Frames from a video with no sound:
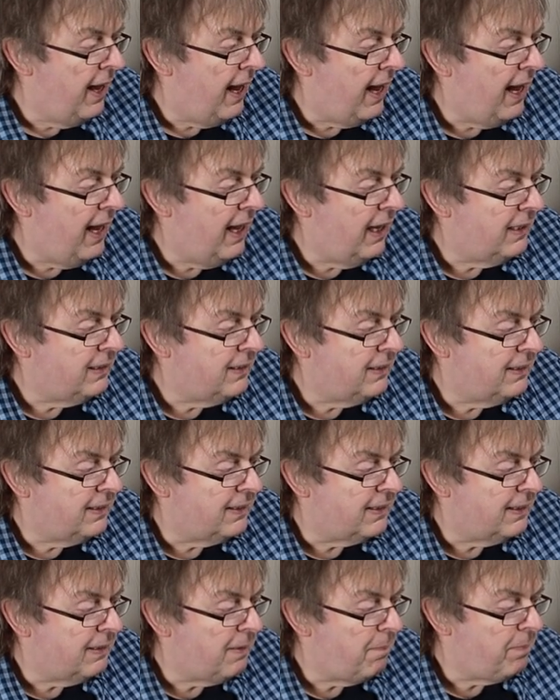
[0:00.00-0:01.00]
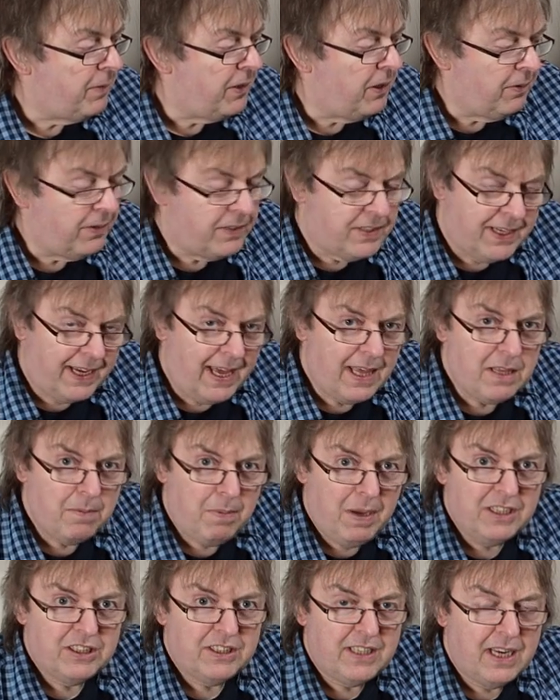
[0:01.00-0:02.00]
And to get the
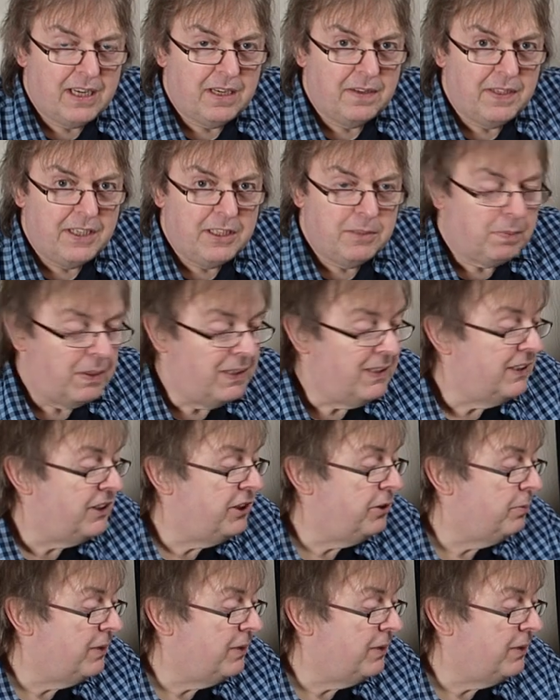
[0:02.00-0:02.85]
best out of these printers,